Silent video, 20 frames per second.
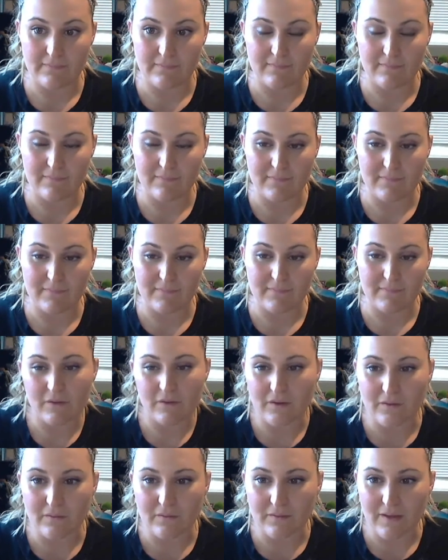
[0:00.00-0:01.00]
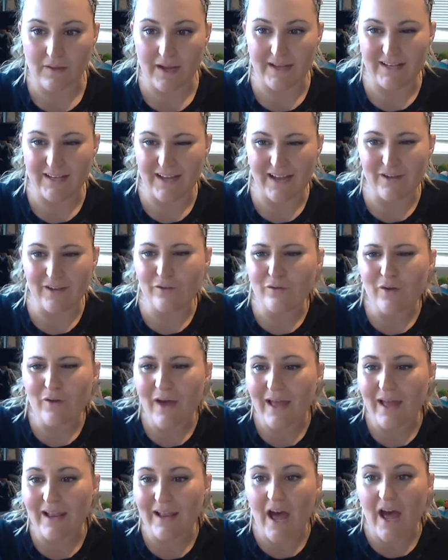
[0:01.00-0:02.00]
I don't know. I don't
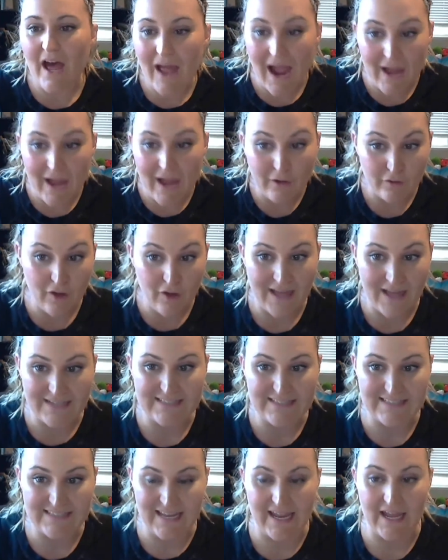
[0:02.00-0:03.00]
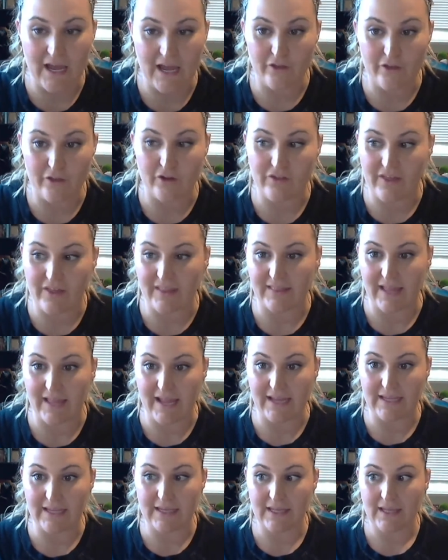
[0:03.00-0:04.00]
know how to say it other than
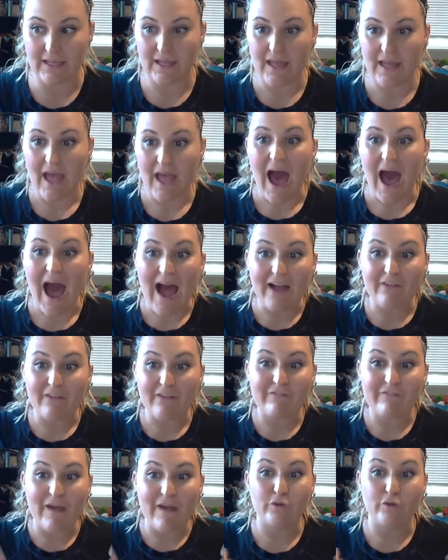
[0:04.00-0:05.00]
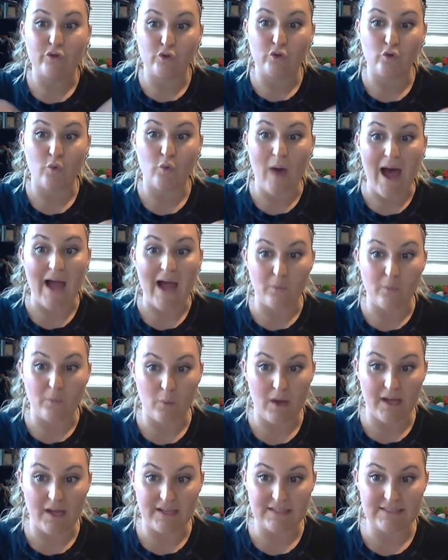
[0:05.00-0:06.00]
I found who I
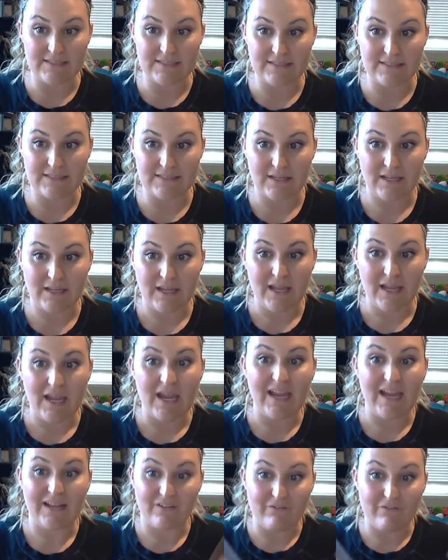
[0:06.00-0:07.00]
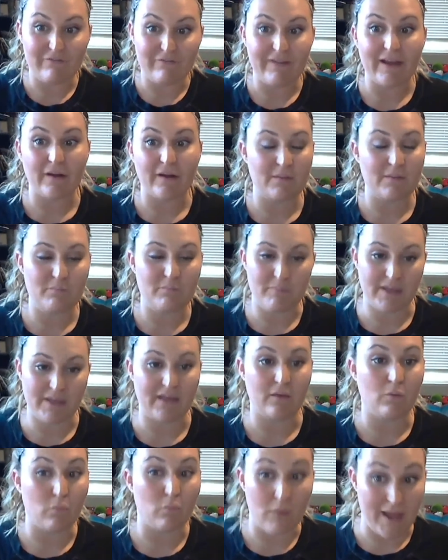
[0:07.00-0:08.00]
was in a very
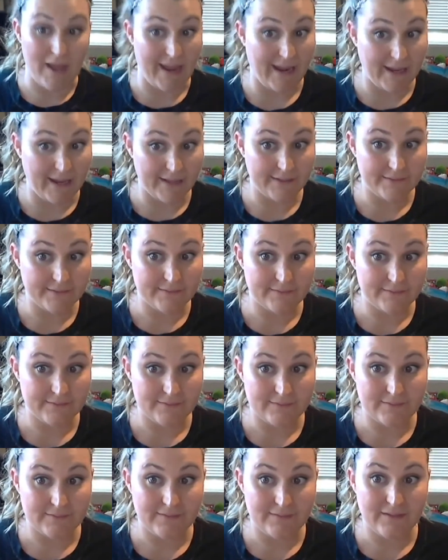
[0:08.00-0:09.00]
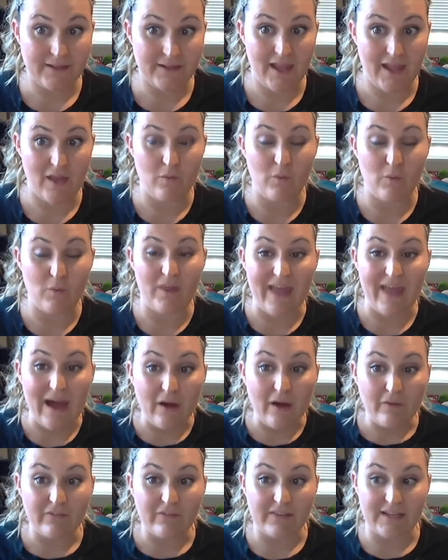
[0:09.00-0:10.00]
big way. And
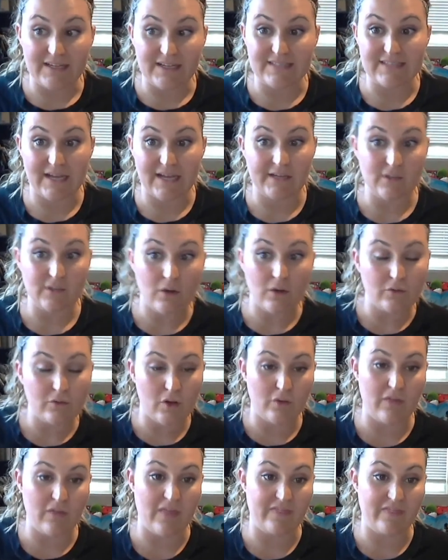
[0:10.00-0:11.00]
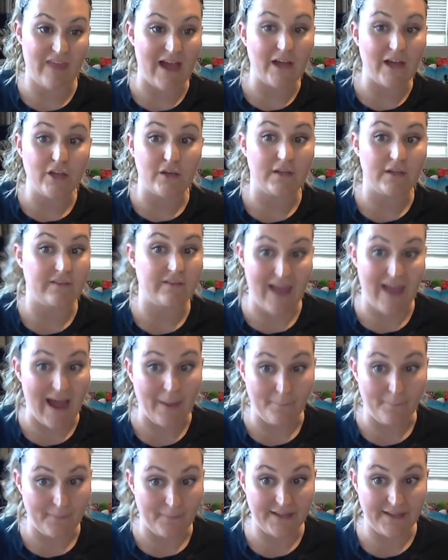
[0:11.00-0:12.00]
without this, I don't know that could have
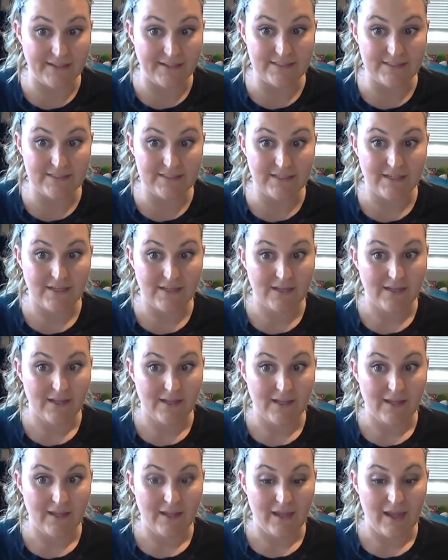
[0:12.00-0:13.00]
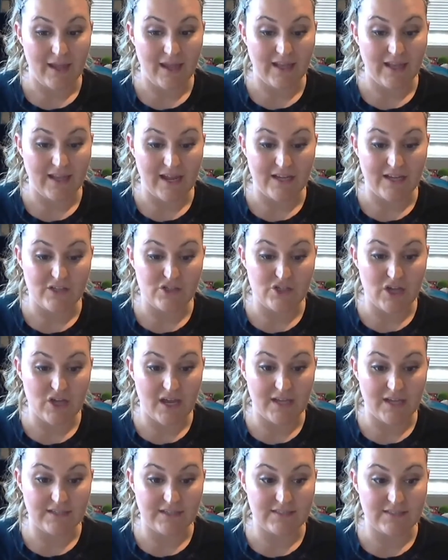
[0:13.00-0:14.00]
happened. And I
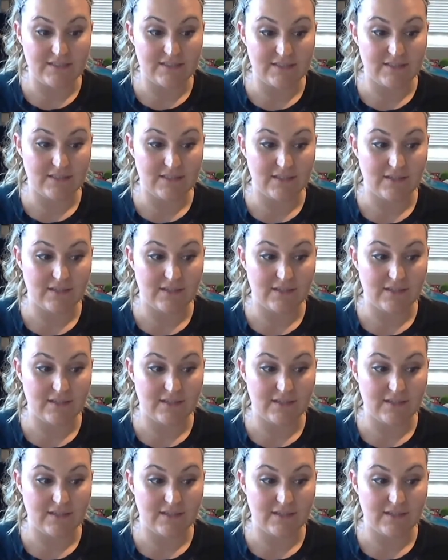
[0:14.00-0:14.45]
just